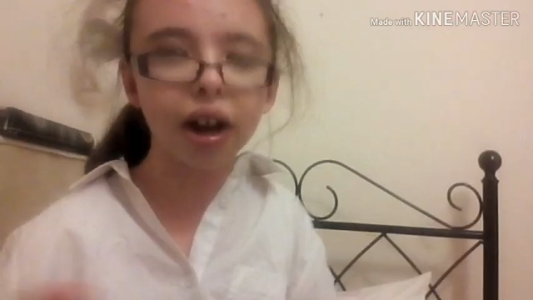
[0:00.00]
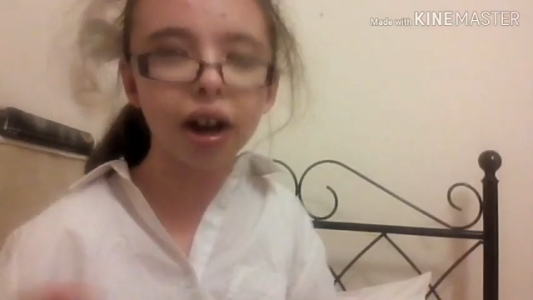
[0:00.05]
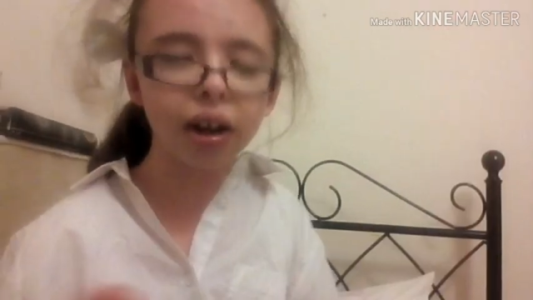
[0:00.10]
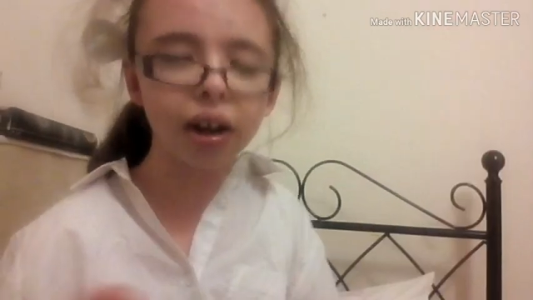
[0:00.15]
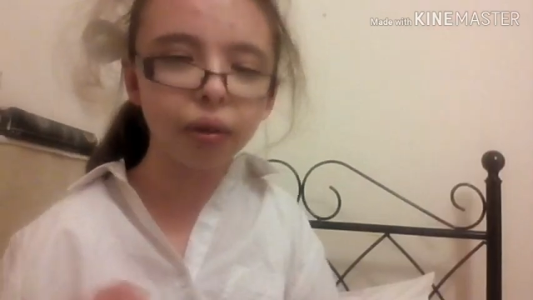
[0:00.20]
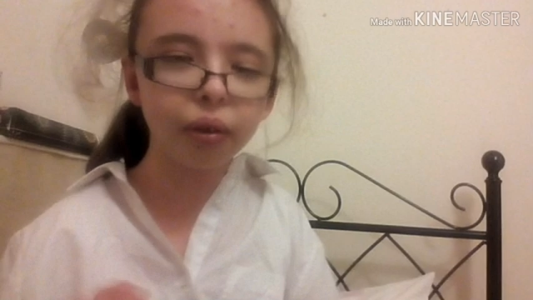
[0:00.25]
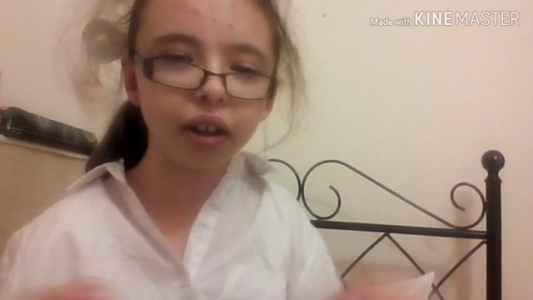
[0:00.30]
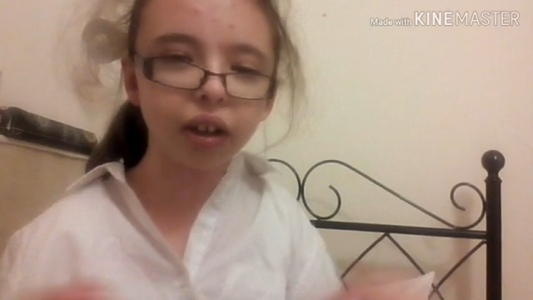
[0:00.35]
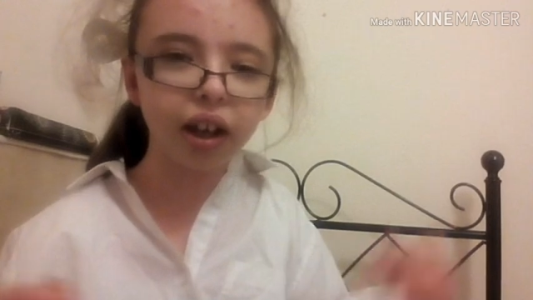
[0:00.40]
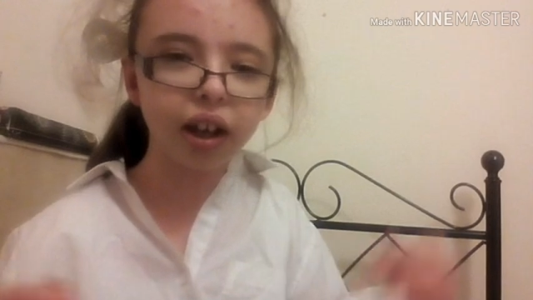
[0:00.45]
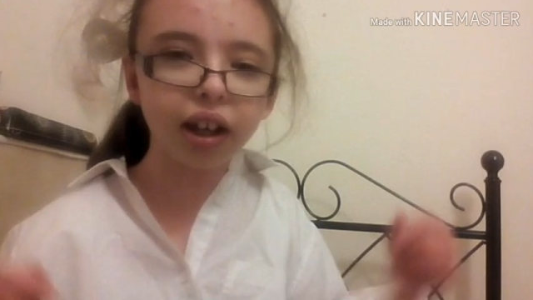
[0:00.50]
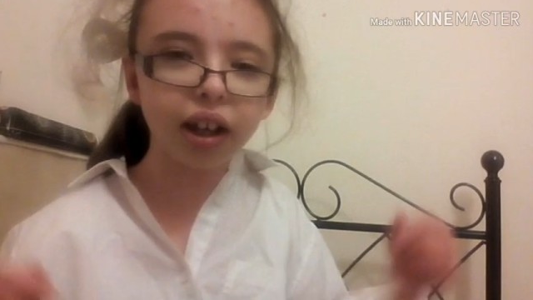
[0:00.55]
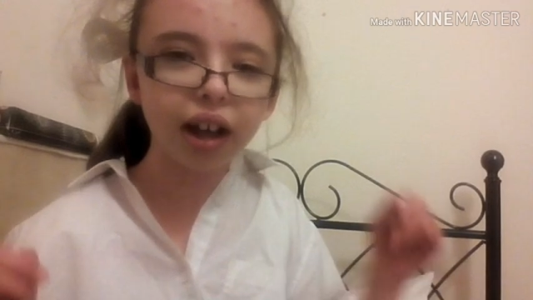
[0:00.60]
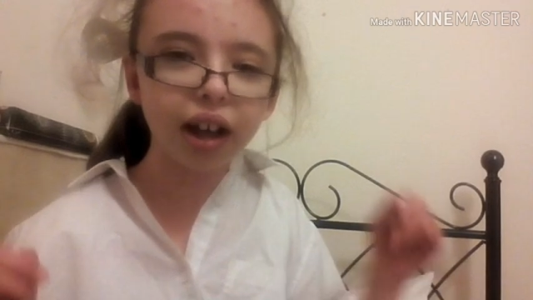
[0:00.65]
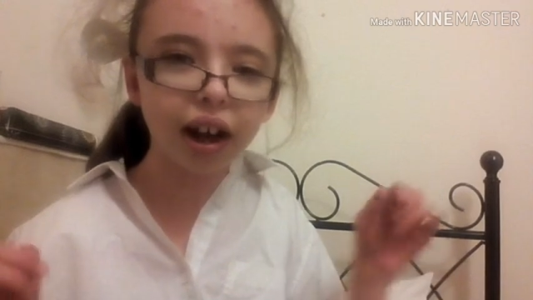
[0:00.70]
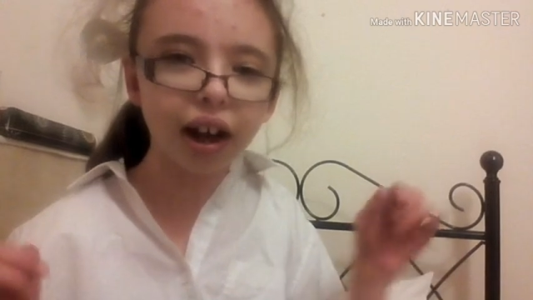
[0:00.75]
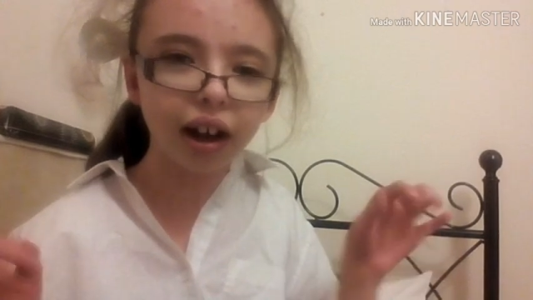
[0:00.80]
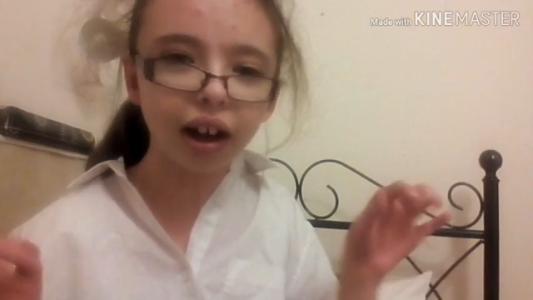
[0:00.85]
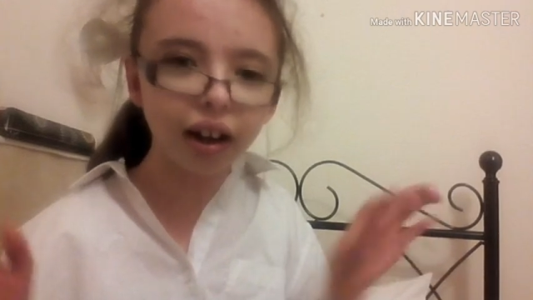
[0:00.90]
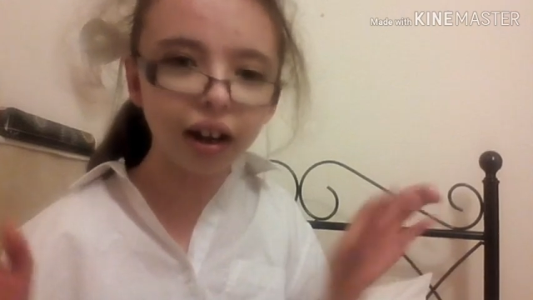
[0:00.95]
and he was like,
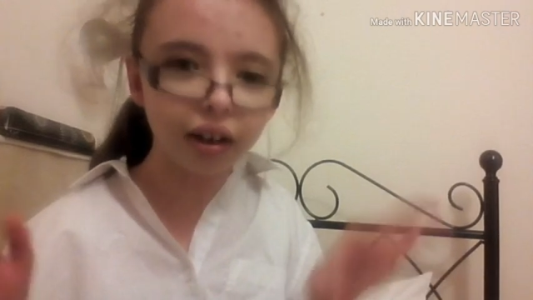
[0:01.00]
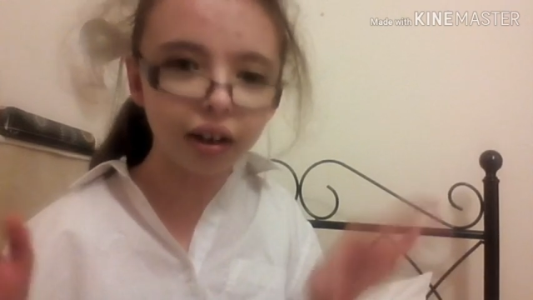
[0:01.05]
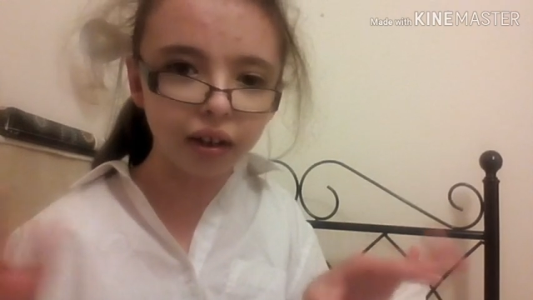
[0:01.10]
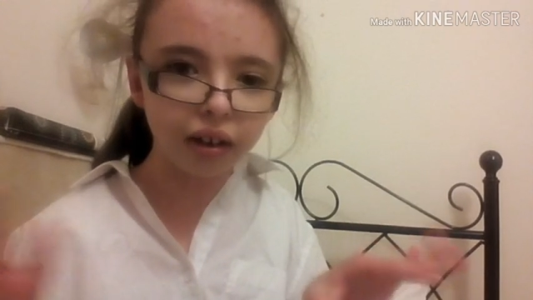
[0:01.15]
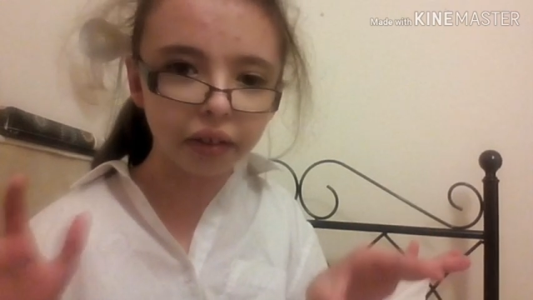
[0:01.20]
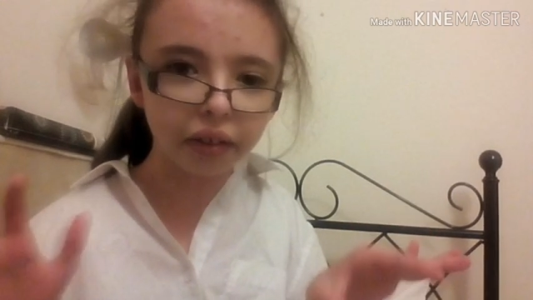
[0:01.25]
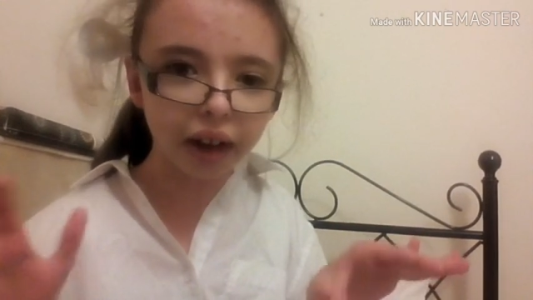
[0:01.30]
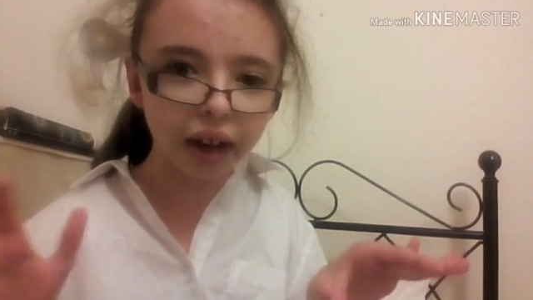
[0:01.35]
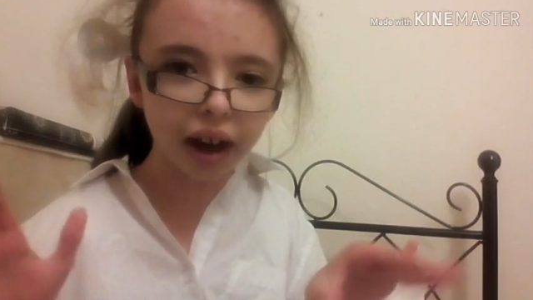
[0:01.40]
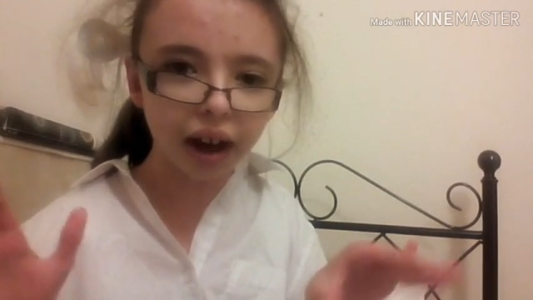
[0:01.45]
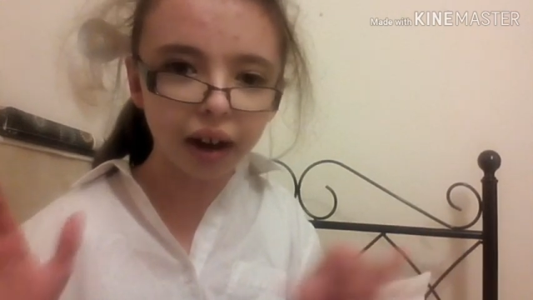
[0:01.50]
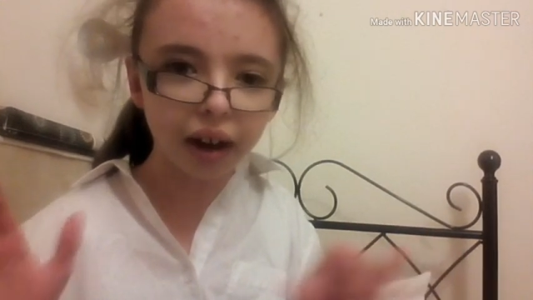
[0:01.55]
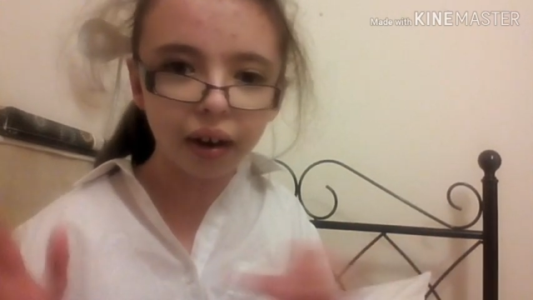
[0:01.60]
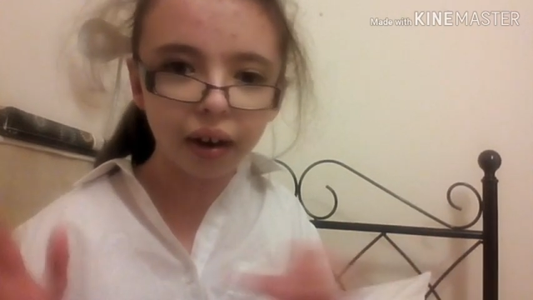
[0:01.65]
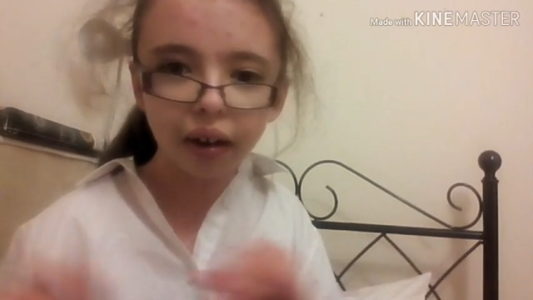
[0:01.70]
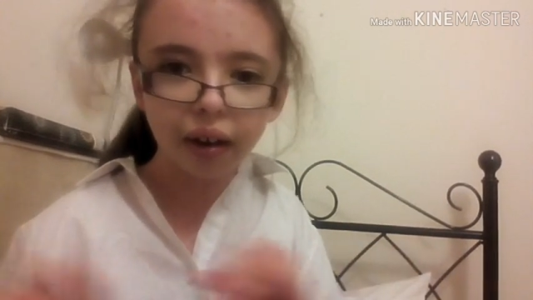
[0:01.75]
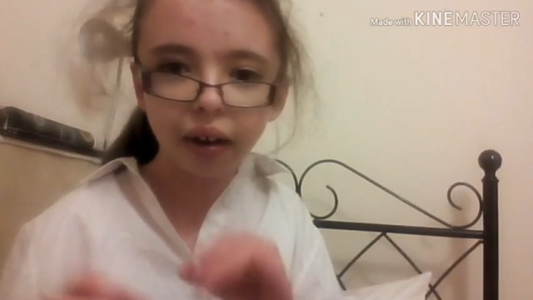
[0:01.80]
yeah, I could do that,